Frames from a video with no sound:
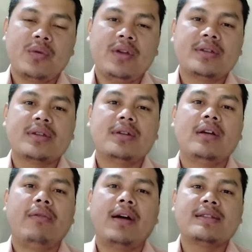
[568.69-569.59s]
which
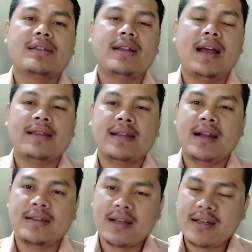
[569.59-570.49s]
function as an
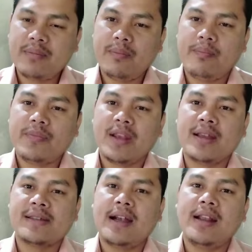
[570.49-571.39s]
adjective
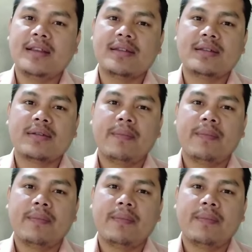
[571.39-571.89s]
in a sentence.